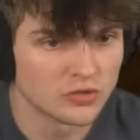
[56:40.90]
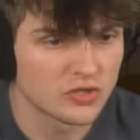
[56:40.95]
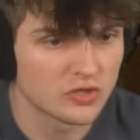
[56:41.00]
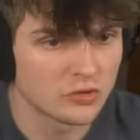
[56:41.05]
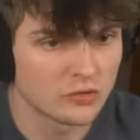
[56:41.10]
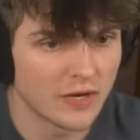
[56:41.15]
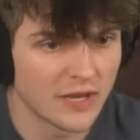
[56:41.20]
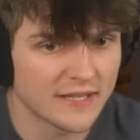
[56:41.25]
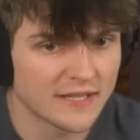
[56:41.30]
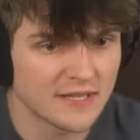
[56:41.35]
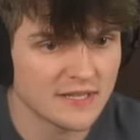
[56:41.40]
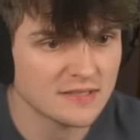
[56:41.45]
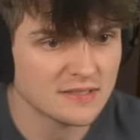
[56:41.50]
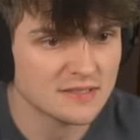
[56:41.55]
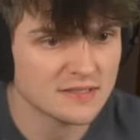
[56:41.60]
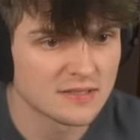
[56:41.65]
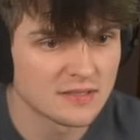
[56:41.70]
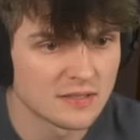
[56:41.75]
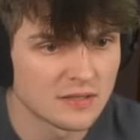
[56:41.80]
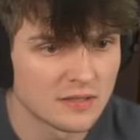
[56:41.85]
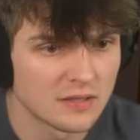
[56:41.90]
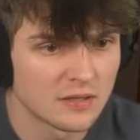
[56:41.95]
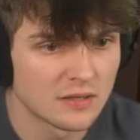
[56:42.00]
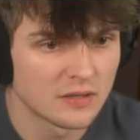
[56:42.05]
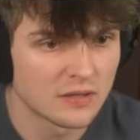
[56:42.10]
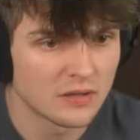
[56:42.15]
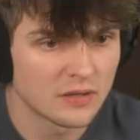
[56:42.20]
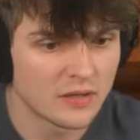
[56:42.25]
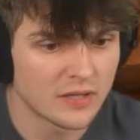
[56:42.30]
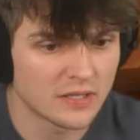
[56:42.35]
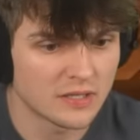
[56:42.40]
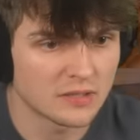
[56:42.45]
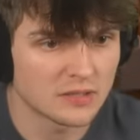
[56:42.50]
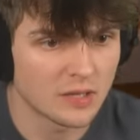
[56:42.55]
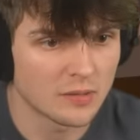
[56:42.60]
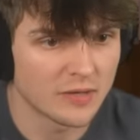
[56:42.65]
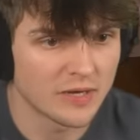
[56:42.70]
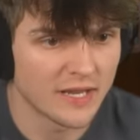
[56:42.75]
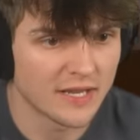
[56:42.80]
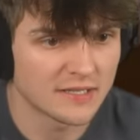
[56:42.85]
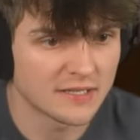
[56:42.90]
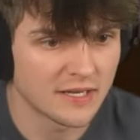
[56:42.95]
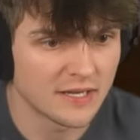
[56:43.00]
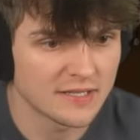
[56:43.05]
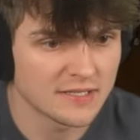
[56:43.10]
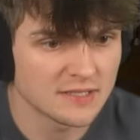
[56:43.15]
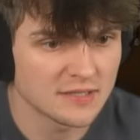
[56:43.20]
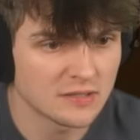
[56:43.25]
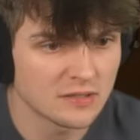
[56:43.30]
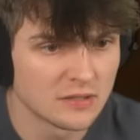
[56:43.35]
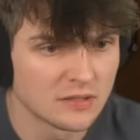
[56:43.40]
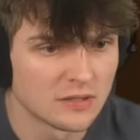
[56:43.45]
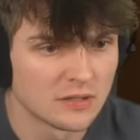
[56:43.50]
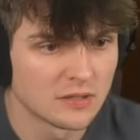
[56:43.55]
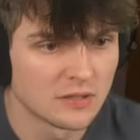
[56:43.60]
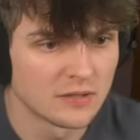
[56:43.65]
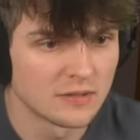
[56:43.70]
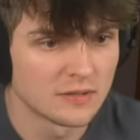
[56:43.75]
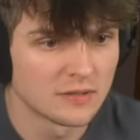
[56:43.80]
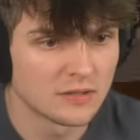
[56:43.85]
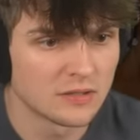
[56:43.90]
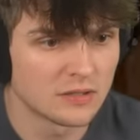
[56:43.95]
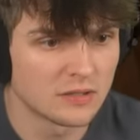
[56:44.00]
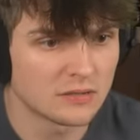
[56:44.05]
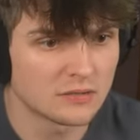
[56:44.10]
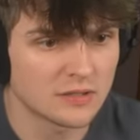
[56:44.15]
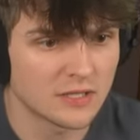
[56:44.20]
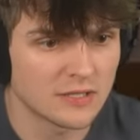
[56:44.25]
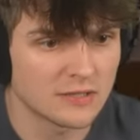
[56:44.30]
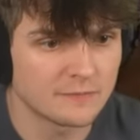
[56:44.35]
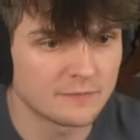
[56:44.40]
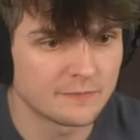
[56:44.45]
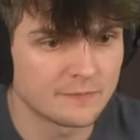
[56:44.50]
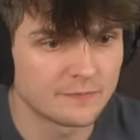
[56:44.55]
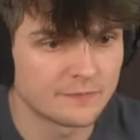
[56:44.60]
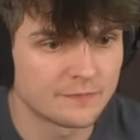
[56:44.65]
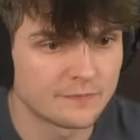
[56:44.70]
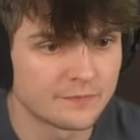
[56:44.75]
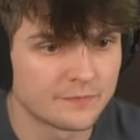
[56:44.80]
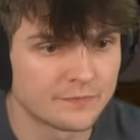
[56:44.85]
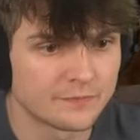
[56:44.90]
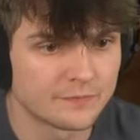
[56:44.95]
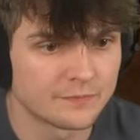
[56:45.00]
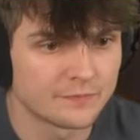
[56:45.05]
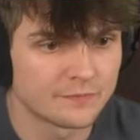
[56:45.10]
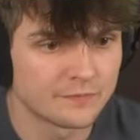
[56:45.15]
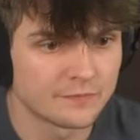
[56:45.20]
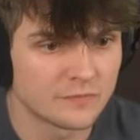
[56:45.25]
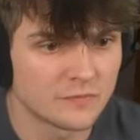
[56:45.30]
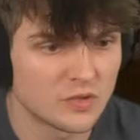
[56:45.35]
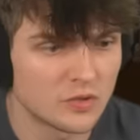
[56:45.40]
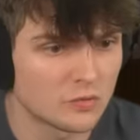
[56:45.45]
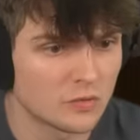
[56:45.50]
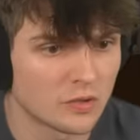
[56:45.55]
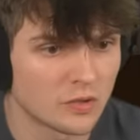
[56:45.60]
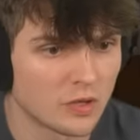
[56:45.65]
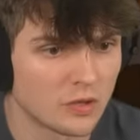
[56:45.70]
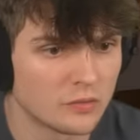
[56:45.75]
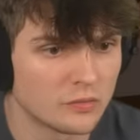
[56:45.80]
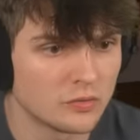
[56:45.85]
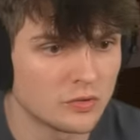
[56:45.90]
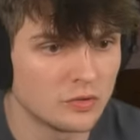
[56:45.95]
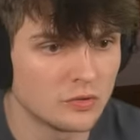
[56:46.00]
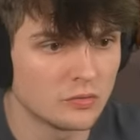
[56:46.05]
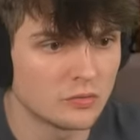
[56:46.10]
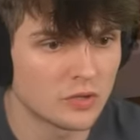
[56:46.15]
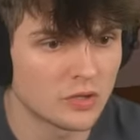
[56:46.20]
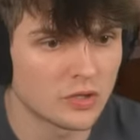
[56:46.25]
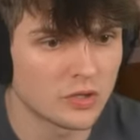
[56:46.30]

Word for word: 2 leggings. They could come in handy later. Okay. You can go. You can